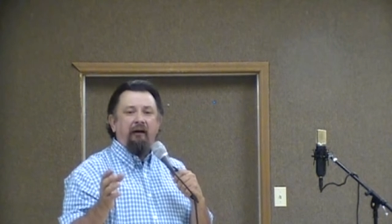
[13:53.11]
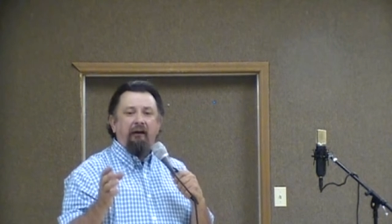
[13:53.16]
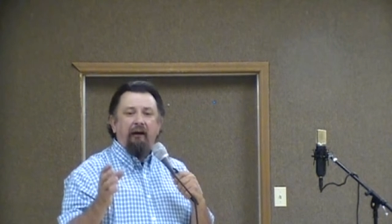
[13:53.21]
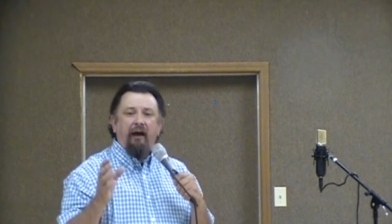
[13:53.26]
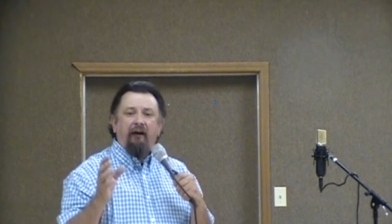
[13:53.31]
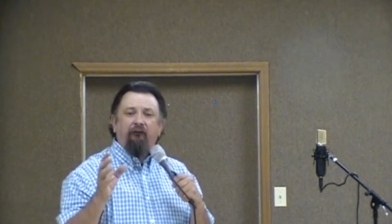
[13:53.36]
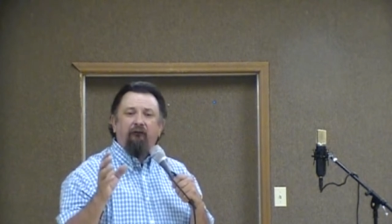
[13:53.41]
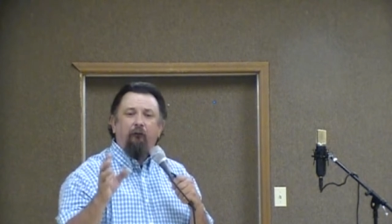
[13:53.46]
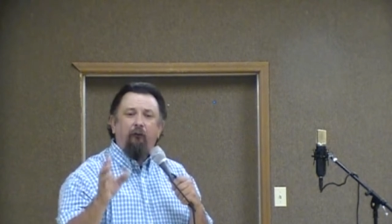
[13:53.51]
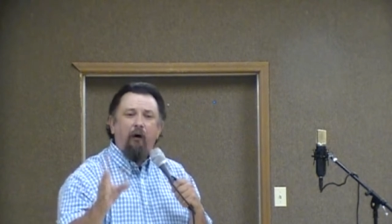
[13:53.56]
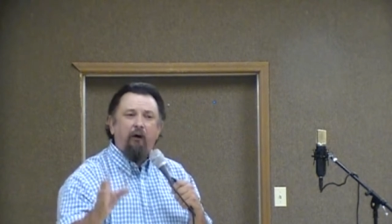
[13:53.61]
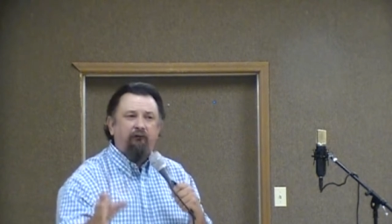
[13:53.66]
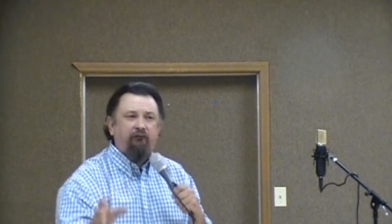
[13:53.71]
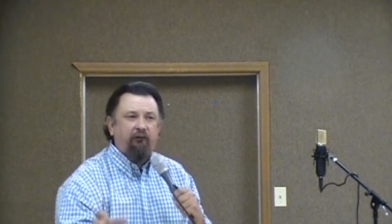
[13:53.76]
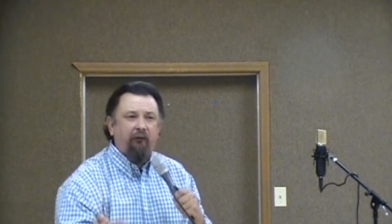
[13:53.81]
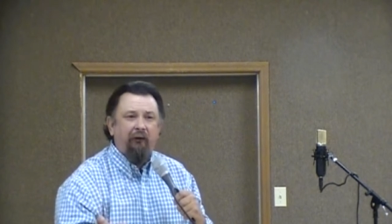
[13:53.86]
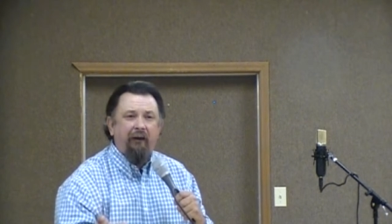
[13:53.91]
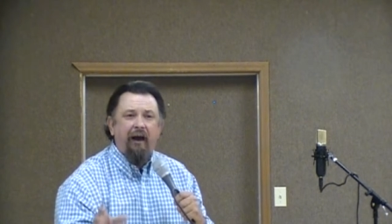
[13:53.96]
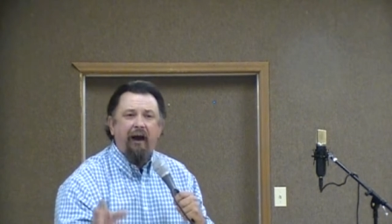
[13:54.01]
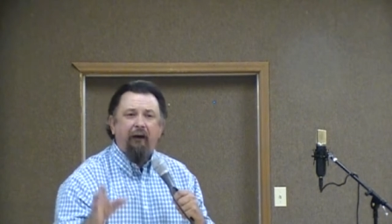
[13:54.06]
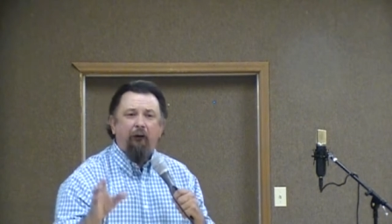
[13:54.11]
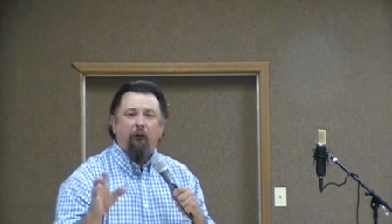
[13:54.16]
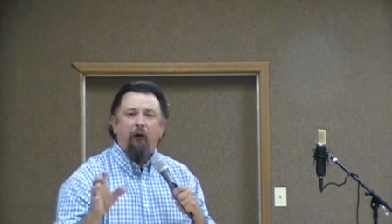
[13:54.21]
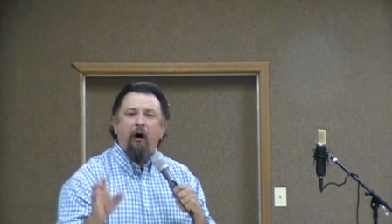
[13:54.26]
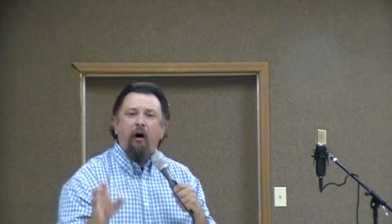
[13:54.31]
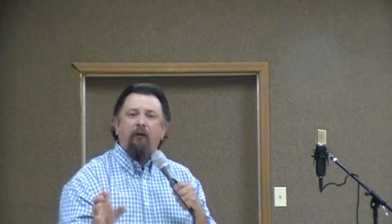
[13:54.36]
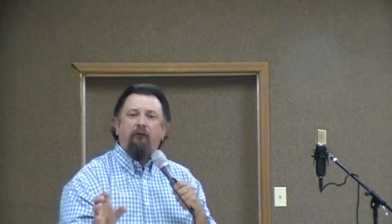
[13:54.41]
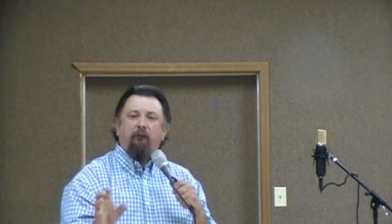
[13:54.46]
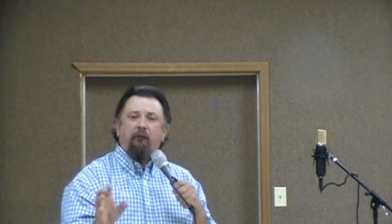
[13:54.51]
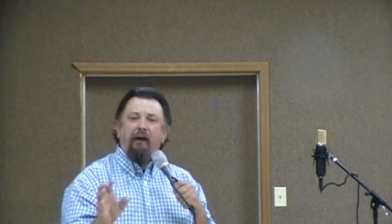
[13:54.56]
He doesn't want you and I to
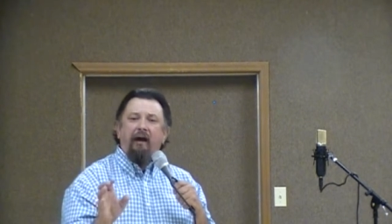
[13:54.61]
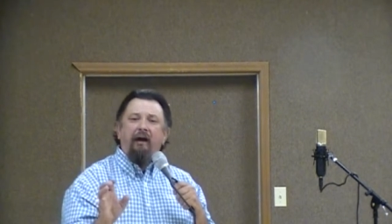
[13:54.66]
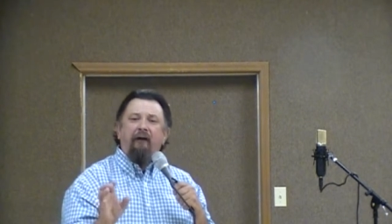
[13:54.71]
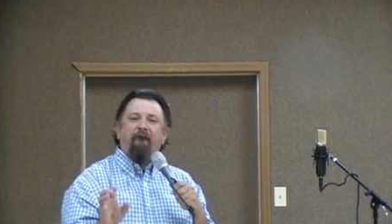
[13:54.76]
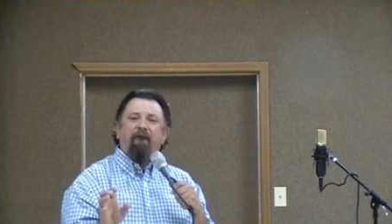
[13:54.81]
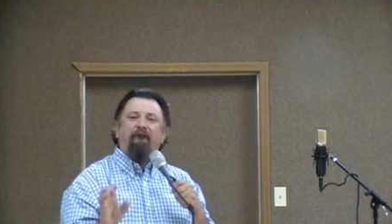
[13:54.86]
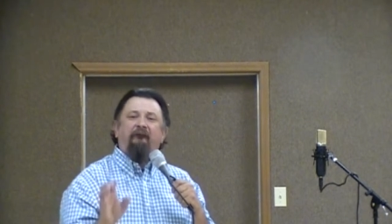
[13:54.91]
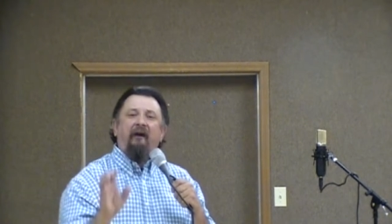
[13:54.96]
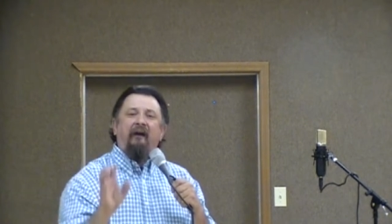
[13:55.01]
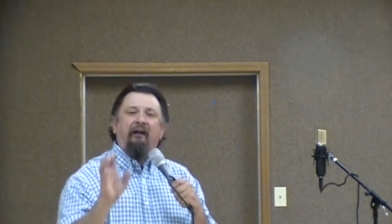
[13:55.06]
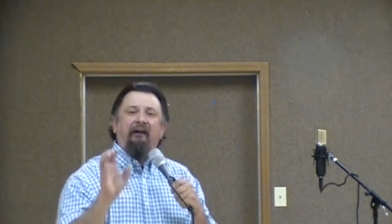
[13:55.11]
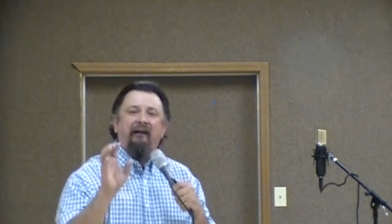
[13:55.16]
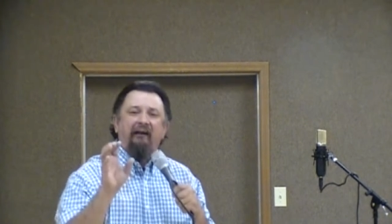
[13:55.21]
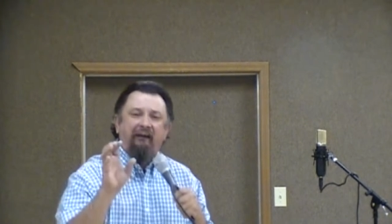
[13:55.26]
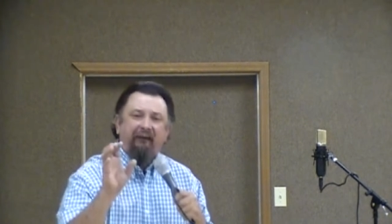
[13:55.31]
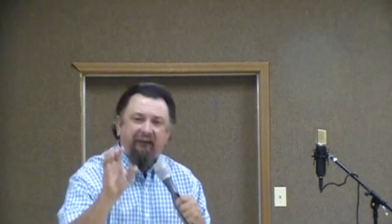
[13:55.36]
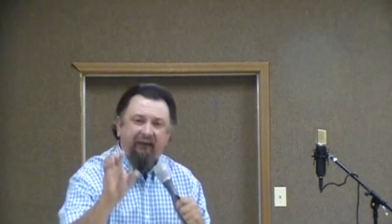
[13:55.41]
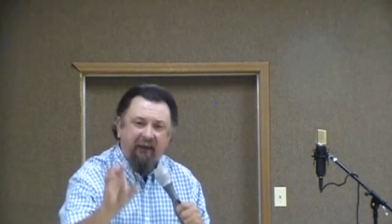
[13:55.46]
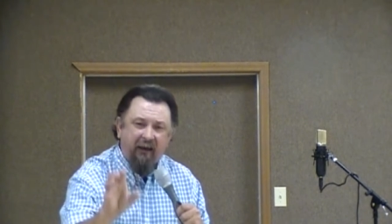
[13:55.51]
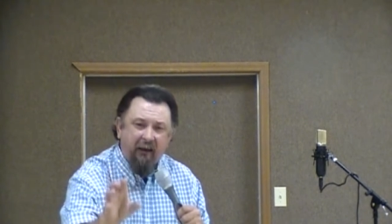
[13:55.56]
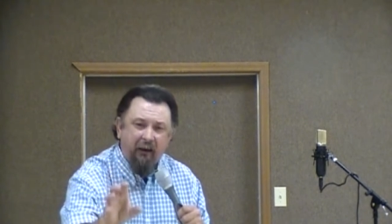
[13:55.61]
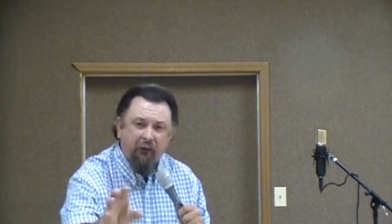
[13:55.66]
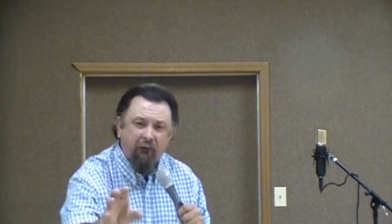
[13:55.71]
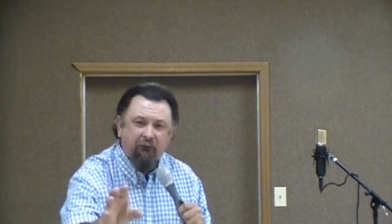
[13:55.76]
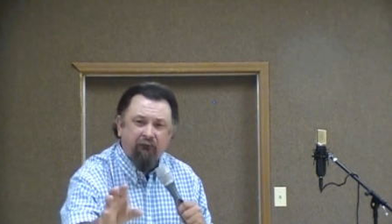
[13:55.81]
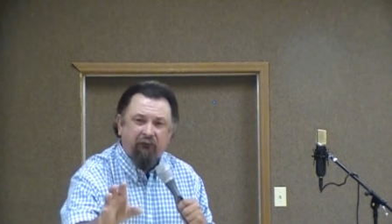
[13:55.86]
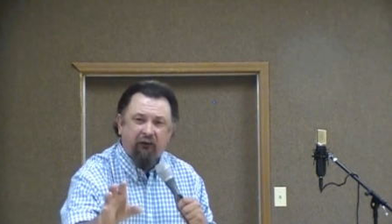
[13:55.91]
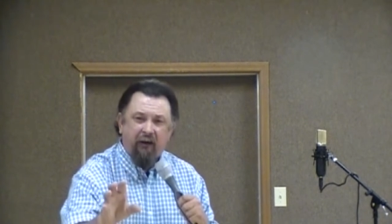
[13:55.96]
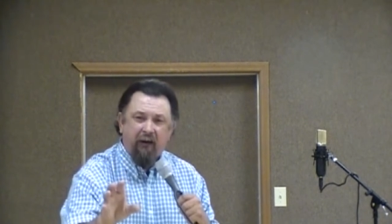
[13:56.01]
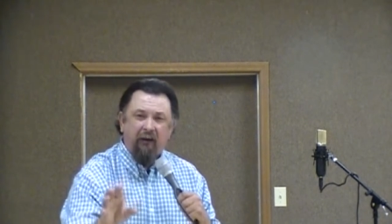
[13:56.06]
walk around feeling
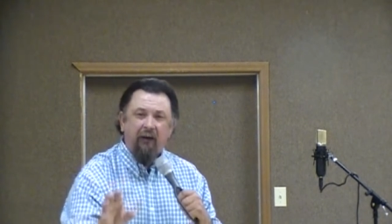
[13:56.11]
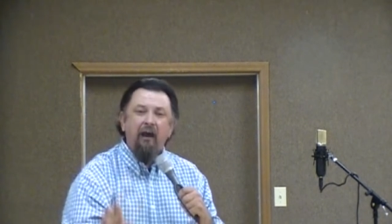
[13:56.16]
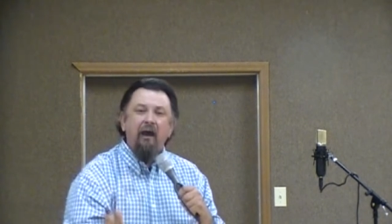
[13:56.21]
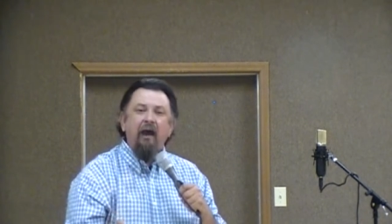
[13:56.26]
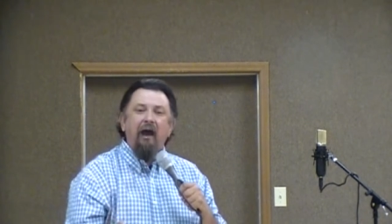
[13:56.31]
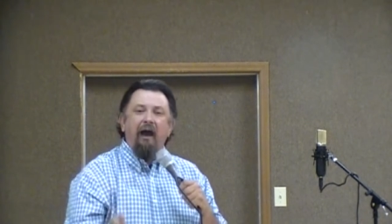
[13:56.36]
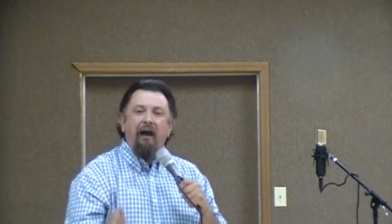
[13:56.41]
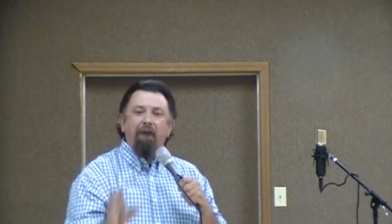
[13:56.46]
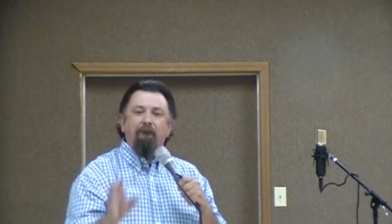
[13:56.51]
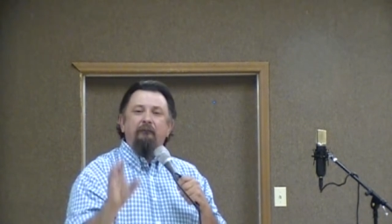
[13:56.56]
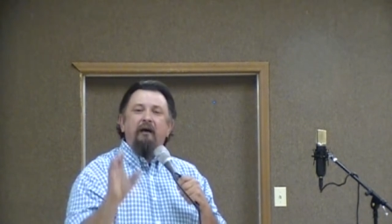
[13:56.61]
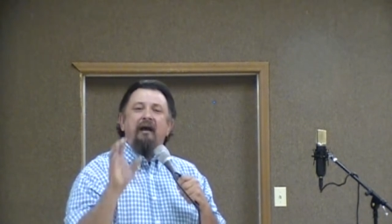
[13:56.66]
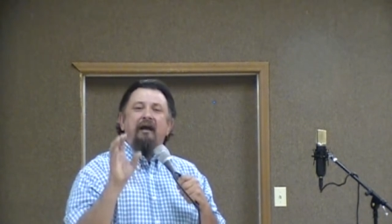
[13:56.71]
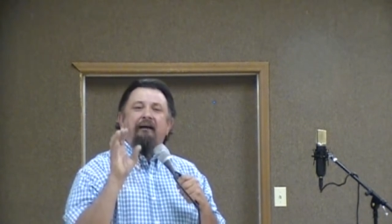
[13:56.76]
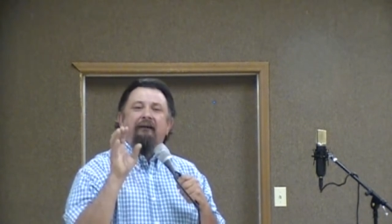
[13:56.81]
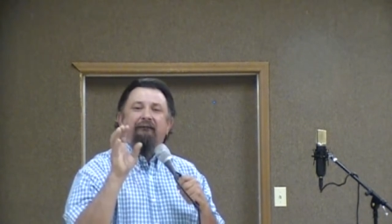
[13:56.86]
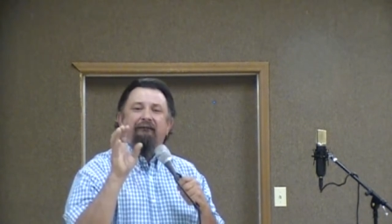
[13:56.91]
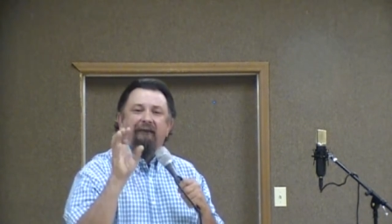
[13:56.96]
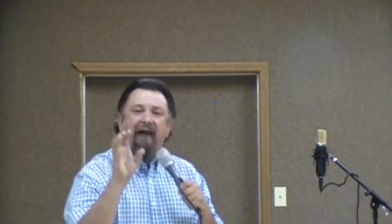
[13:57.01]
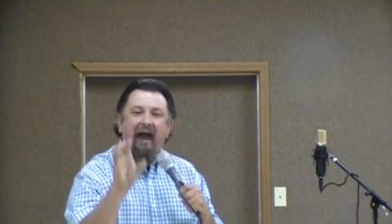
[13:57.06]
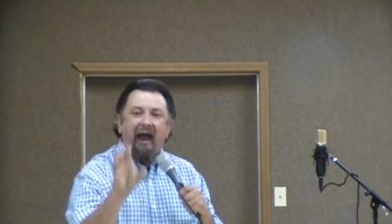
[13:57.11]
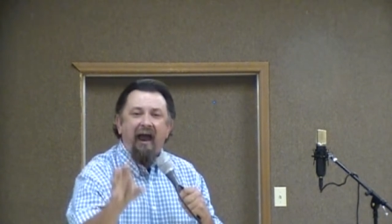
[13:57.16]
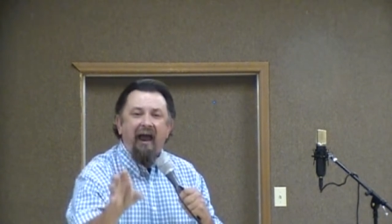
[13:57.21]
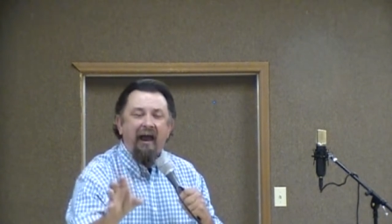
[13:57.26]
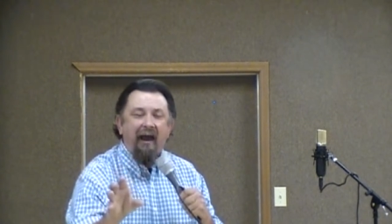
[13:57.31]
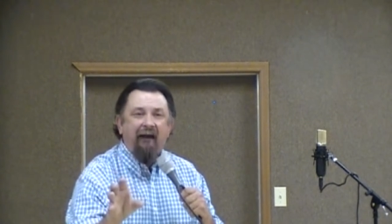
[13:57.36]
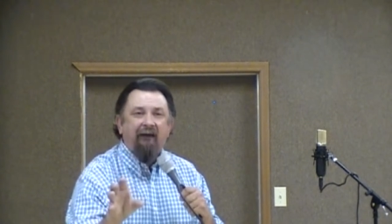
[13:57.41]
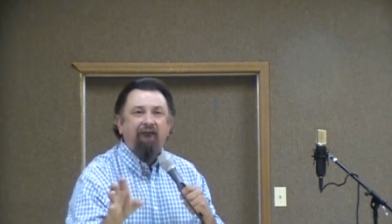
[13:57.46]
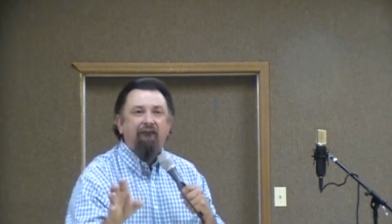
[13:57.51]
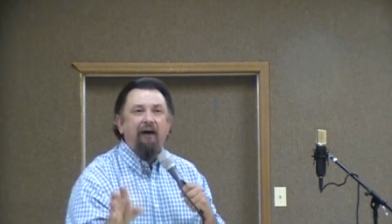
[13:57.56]
guilty and being
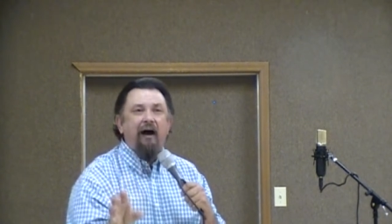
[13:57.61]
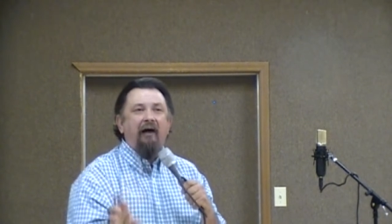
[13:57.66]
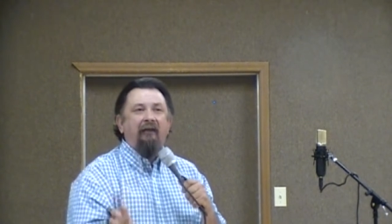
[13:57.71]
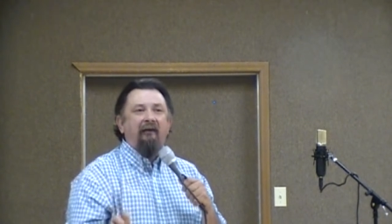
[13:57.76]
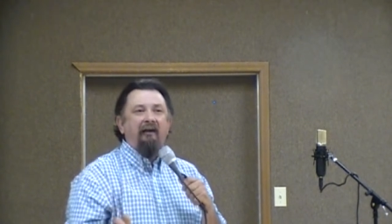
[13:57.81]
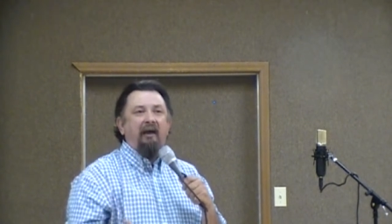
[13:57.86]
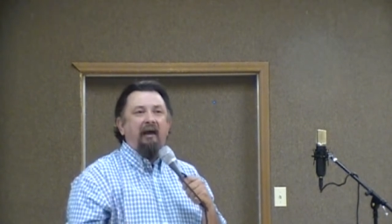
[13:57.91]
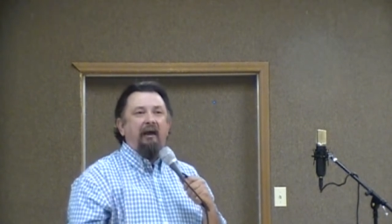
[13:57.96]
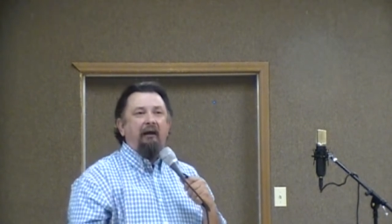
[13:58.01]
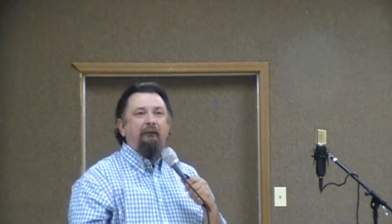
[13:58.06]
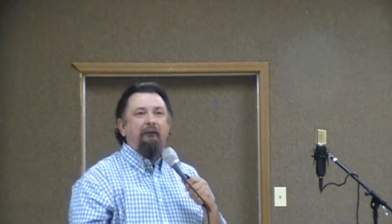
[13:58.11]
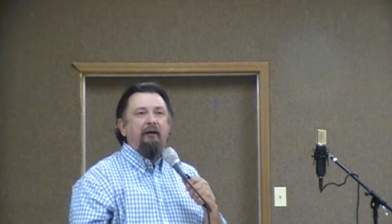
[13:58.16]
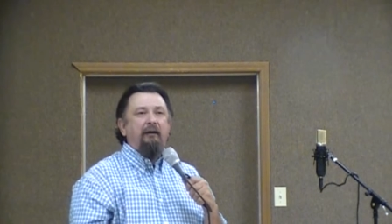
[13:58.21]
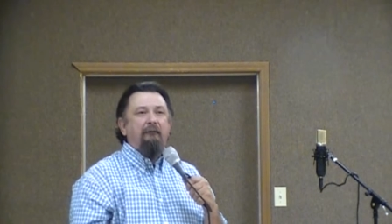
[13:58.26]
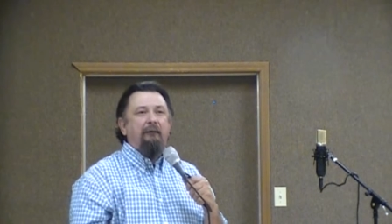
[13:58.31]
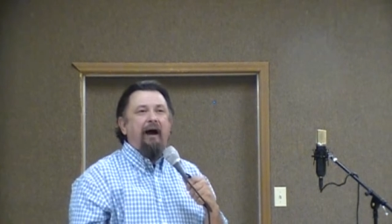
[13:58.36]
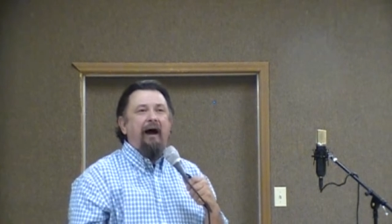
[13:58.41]
nagged by the enemy,